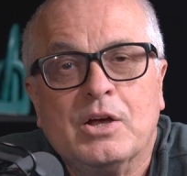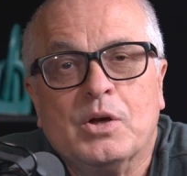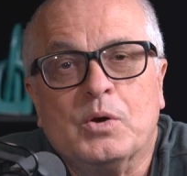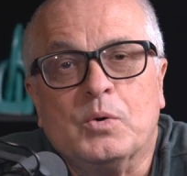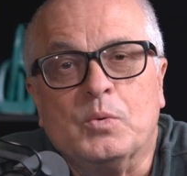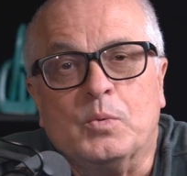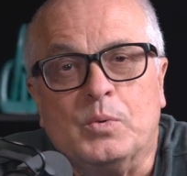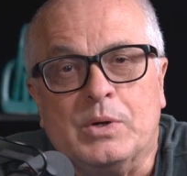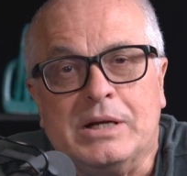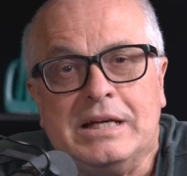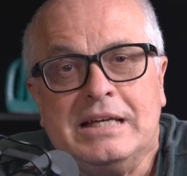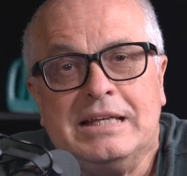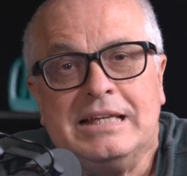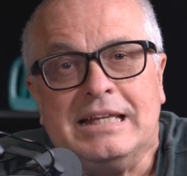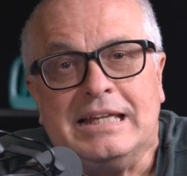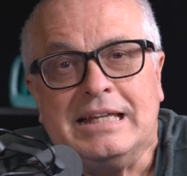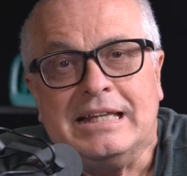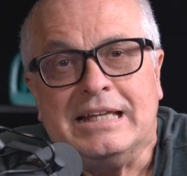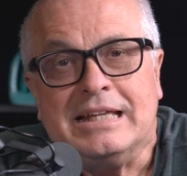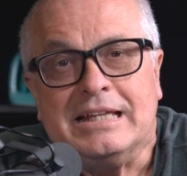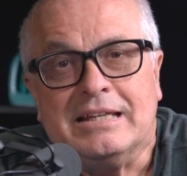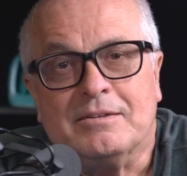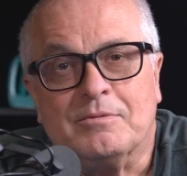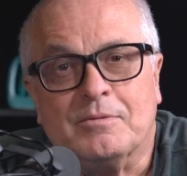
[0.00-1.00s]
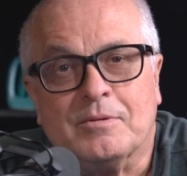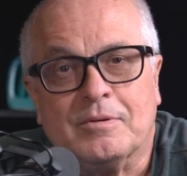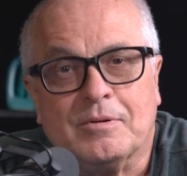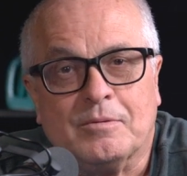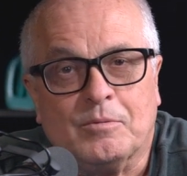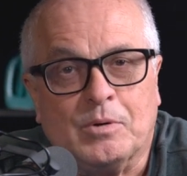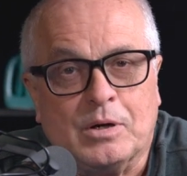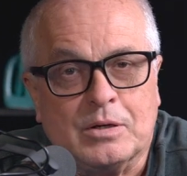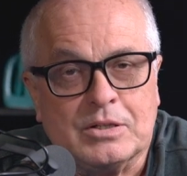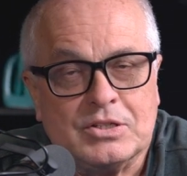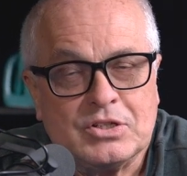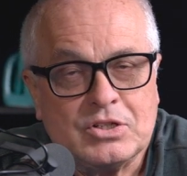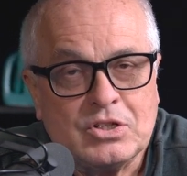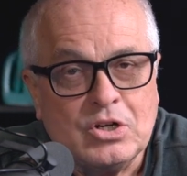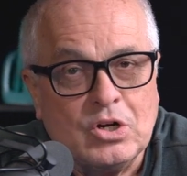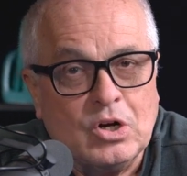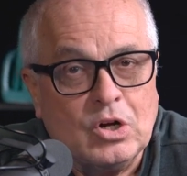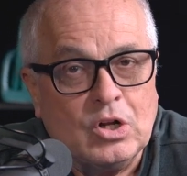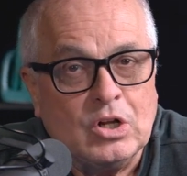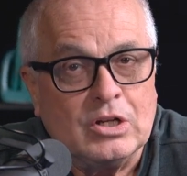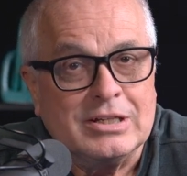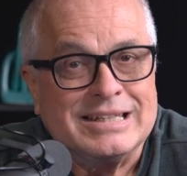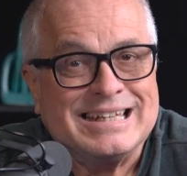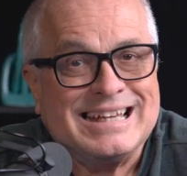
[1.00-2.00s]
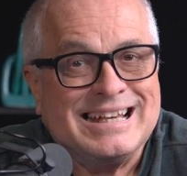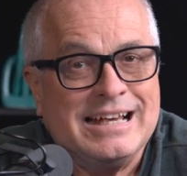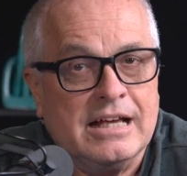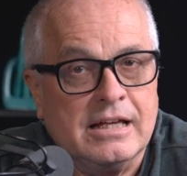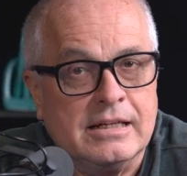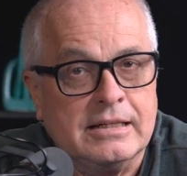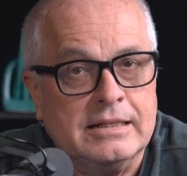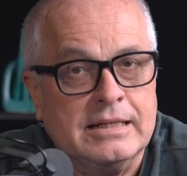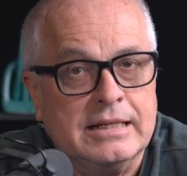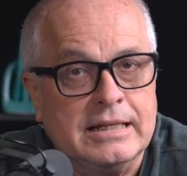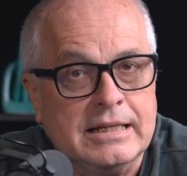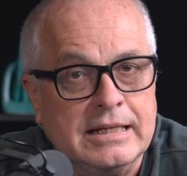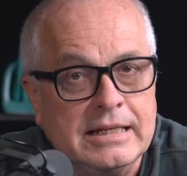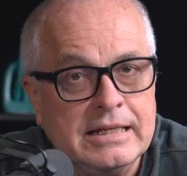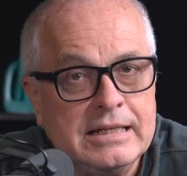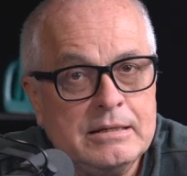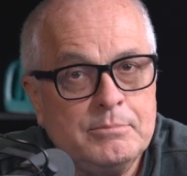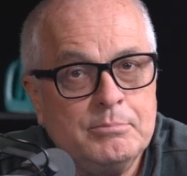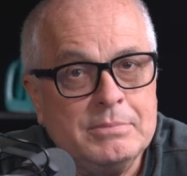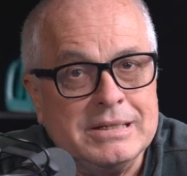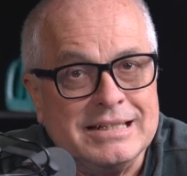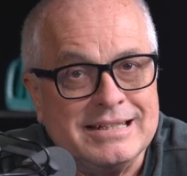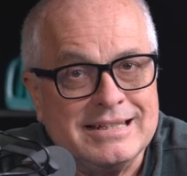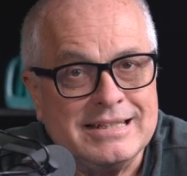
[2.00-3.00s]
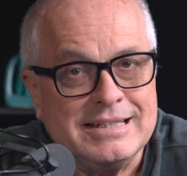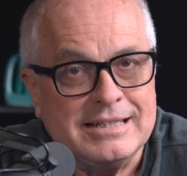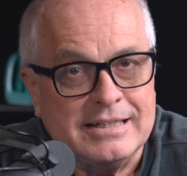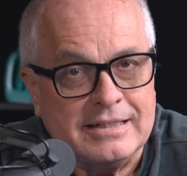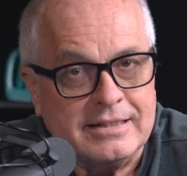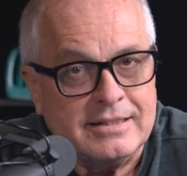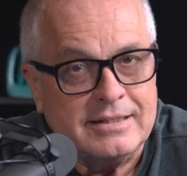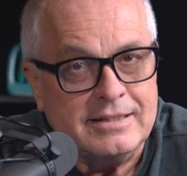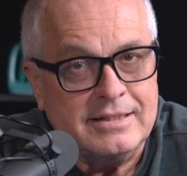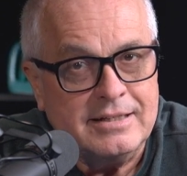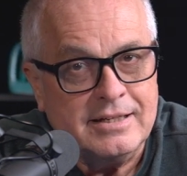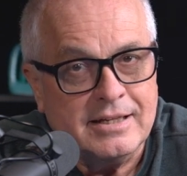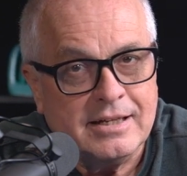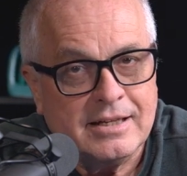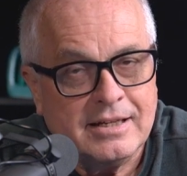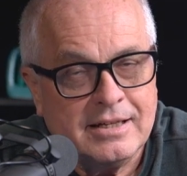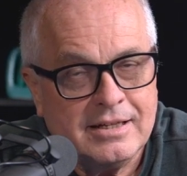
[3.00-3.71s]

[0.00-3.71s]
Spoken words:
we need what's called unlimited